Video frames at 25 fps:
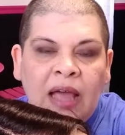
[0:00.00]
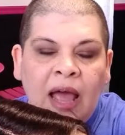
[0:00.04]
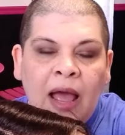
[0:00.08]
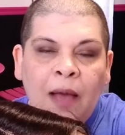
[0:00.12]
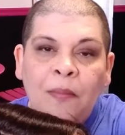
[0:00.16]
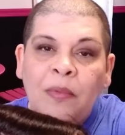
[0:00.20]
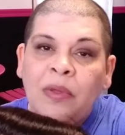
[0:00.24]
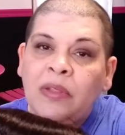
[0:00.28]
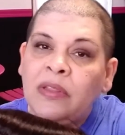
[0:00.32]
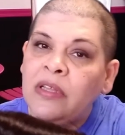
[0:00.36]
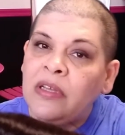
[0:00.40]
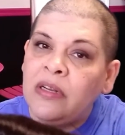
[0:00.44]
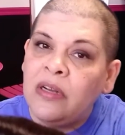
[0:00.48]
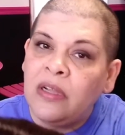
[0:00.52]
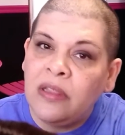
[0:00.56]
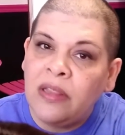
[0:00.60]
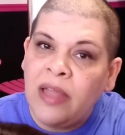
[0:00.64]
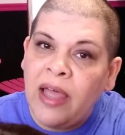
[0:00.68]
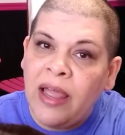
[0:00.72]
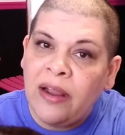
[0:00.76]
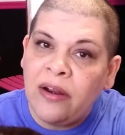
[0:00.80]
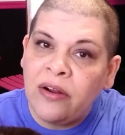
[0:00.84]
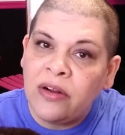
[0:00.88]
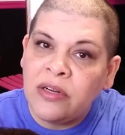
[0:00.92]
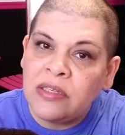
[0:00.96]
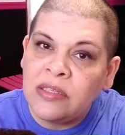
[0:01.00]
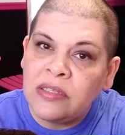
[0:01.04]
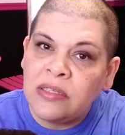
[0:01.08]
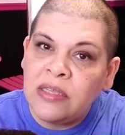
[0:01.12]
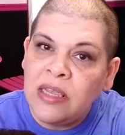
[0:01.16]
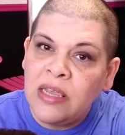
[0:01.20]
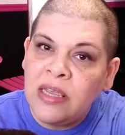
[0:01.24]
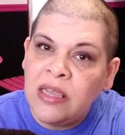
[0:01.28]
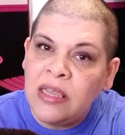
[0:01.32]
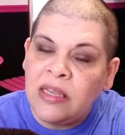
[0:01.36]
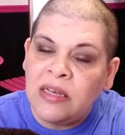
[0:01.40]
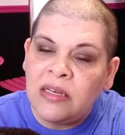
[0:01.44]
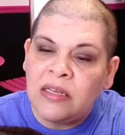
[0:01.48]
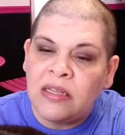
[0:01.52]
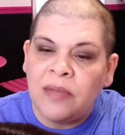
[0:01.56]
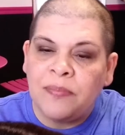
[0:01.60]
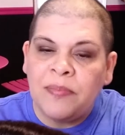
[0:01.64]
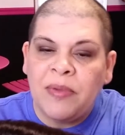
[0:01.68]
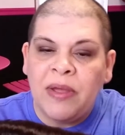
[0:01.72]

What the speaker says: I'm a little lighter skinned,